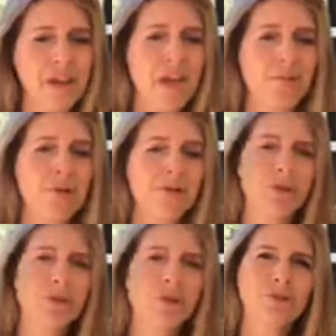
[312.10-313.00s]
If we
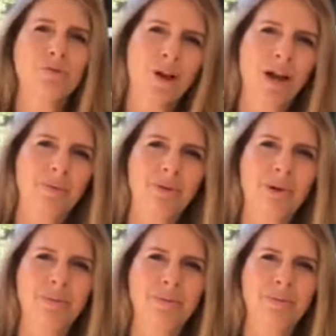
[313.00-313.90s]
do what is right, we
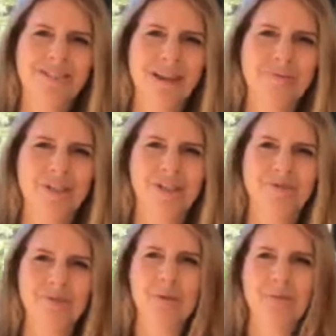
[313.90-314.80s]
will be accepted.
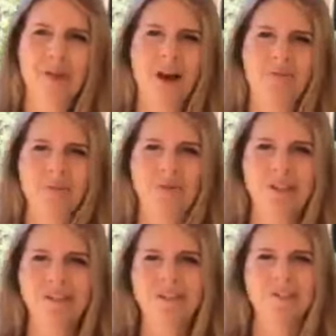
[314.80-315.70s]
If you remember that from
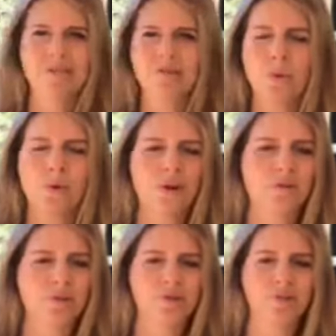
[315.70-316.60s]
Genesis 4,
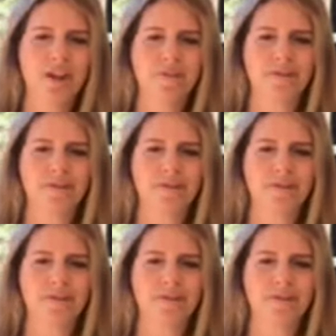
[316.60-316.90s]
verse 7.